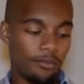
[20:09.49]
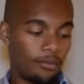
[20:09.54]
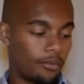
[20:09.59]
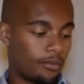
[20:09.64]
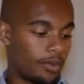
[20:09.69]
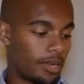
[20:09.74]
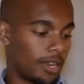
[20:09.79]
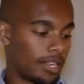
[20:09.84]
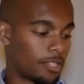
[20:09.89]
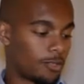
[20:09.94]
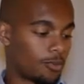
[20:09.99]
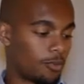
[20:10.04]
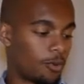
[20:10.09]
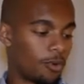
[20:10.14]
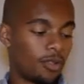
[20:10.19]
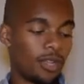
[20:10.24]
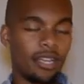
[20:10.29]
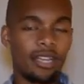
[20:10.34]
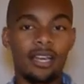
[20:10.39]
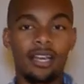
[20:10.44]
but that's more
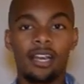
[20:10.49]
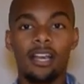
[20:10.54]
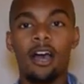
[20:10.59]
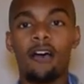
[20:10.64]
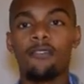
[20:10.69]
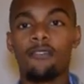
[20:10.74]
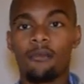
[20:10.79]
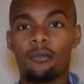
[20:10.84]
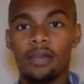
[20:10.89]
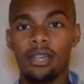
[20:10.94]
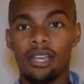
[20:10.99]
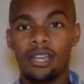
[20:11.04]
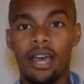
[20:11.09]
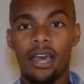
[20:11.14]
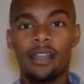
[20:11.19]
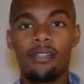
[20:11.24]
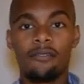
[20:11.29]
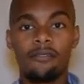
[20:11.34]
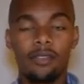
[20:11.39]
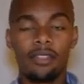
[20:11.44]
like a government
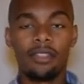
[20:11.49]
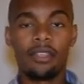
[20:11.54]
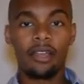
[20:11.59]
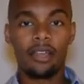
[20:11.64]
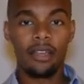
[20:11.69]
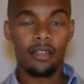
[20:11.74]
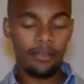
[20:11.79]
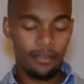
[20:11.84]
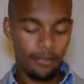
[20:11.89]
kind of a thing.